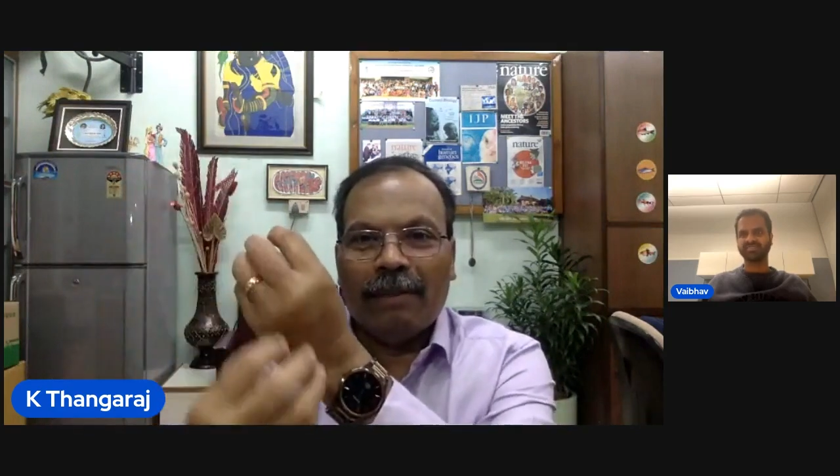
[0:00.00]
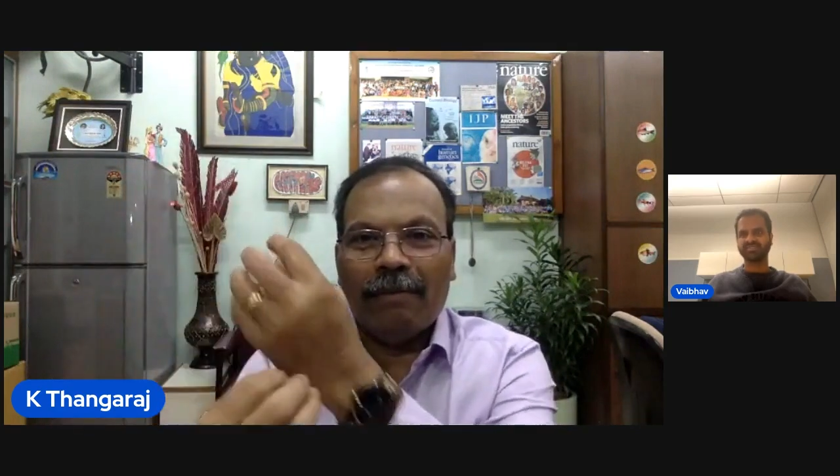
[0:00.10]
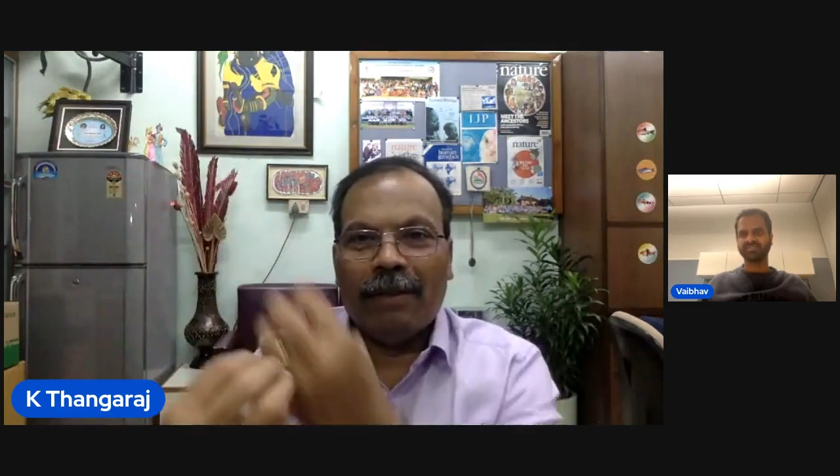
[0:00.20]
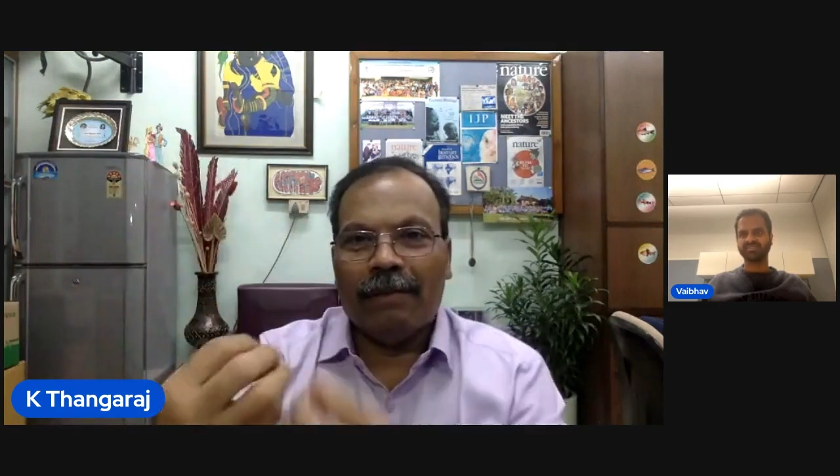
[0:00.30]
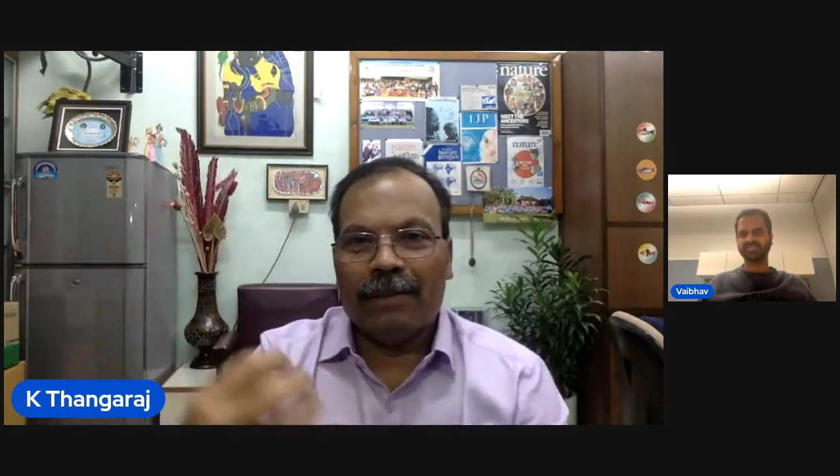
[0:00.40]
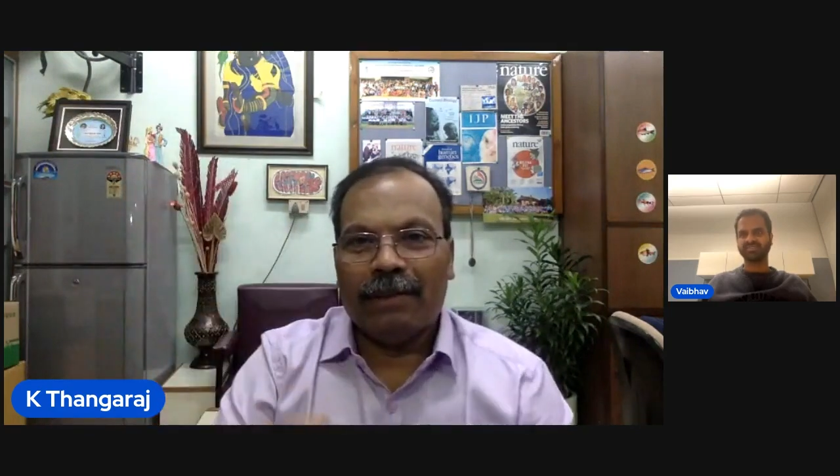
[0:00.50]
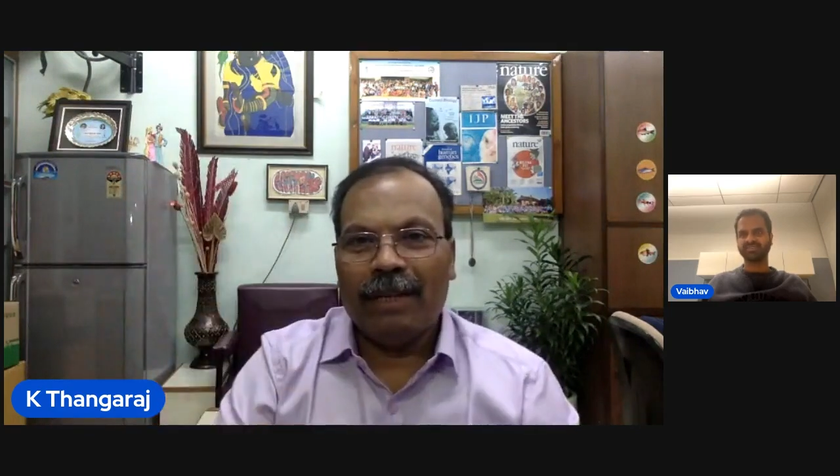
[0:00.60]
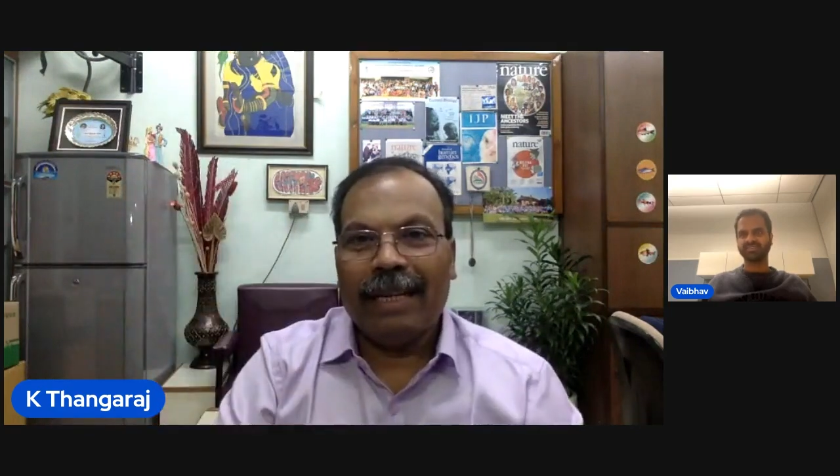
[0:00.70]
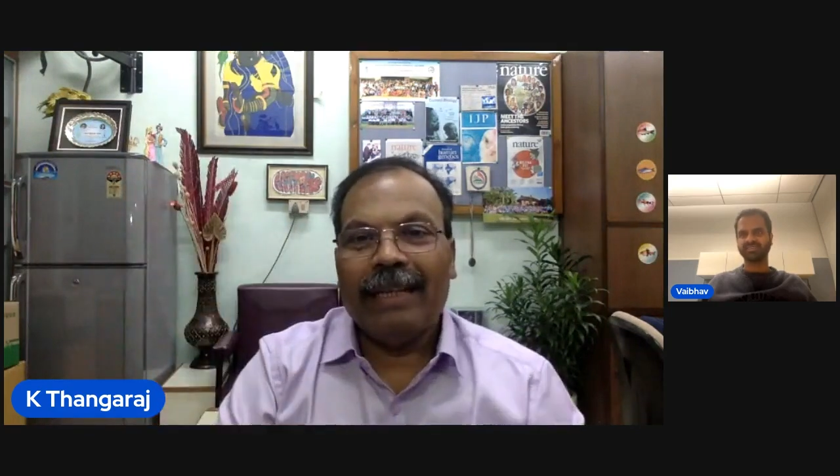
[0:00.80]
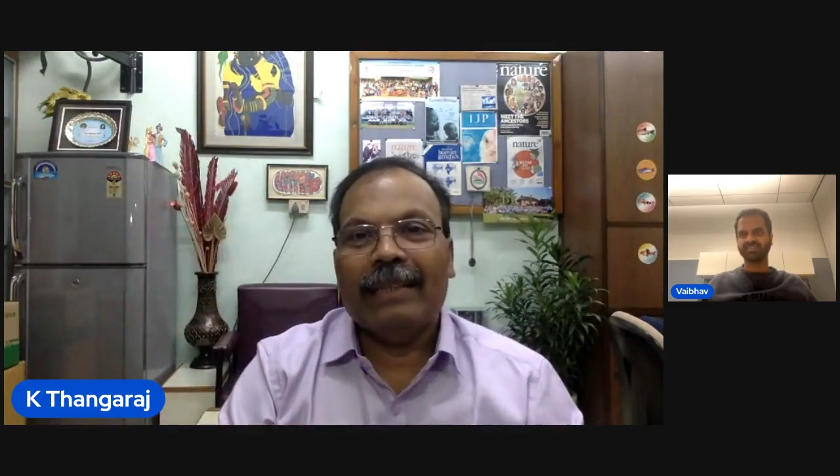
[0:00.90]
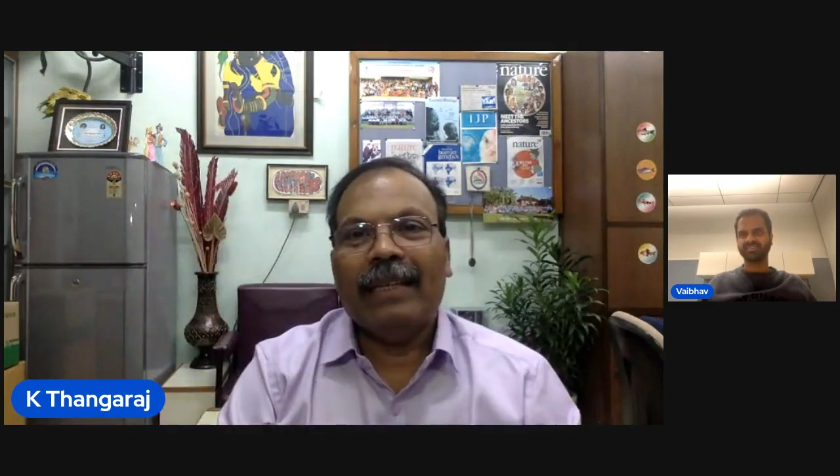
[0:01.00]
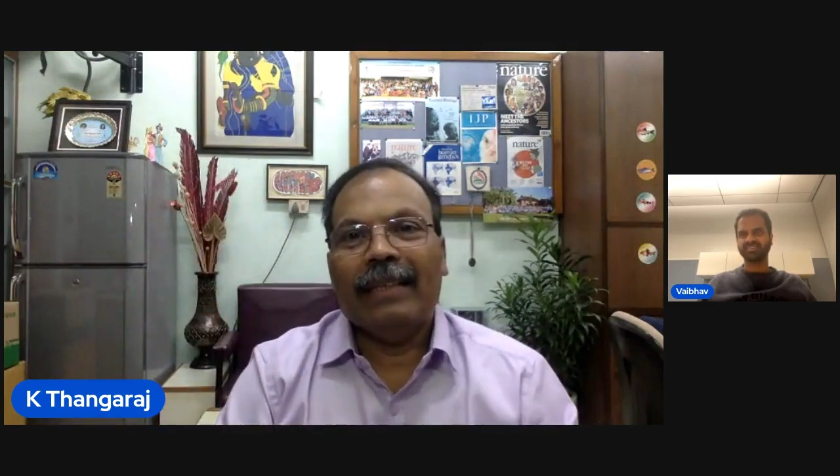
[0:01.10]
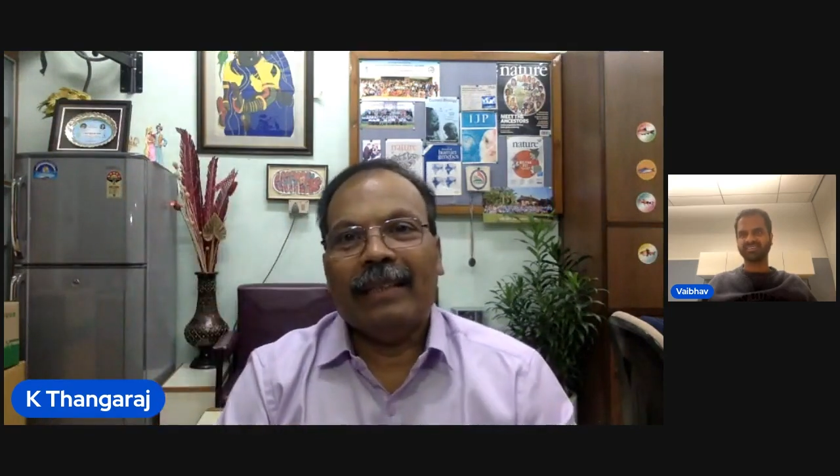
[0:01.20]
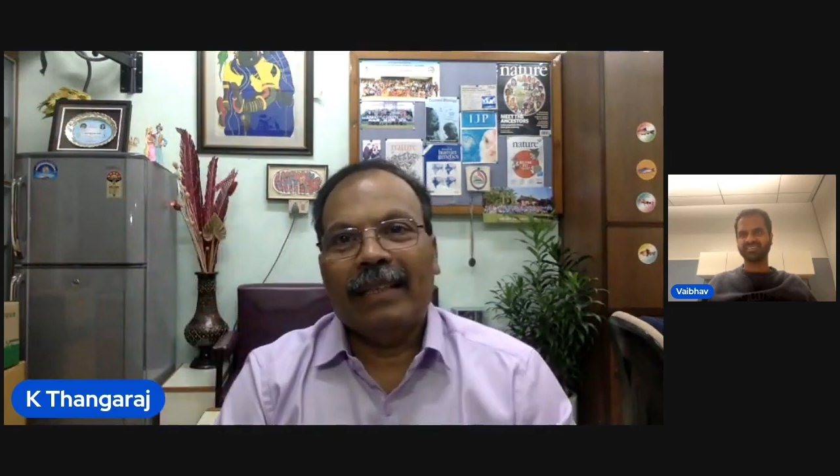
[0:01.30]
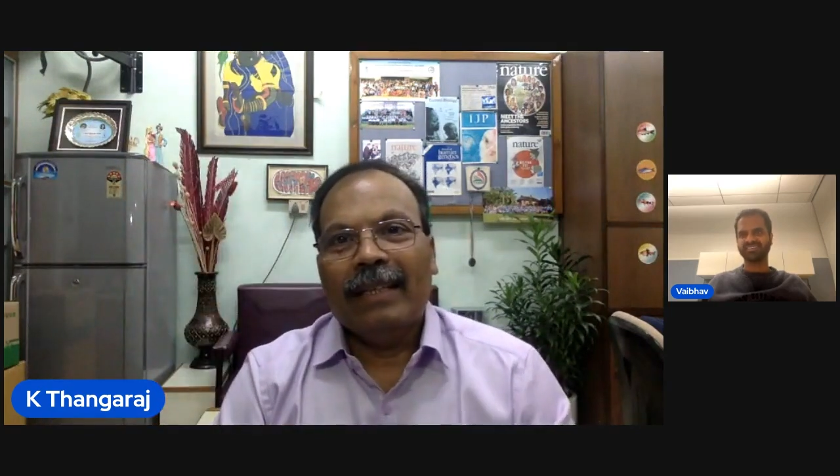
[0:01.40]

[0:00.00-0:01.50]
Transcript: of flowers, or like that.